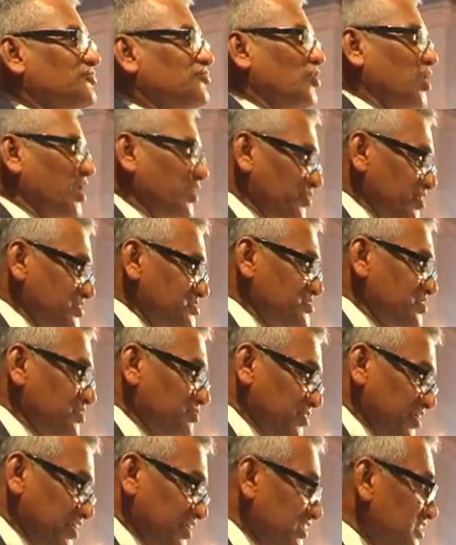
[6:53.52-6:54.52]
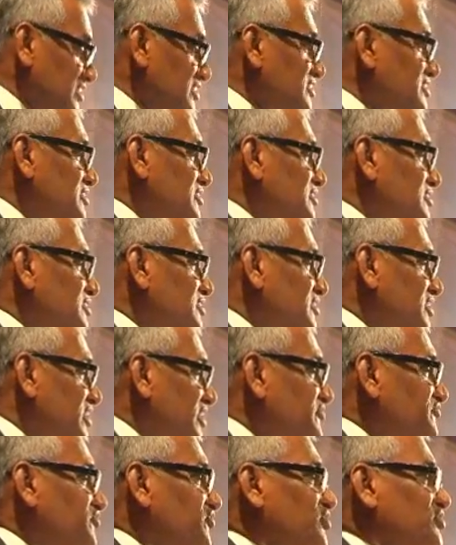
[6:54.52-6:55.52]
So I am extremely
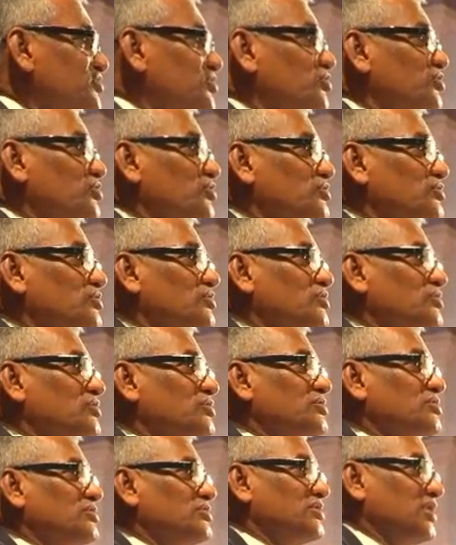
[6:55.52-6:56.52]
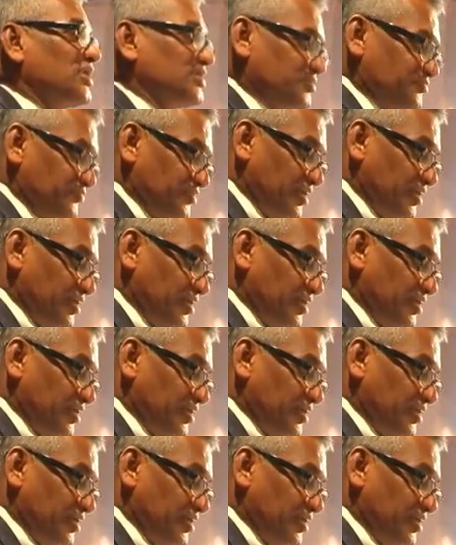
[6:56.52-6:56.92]
grateful to Dr.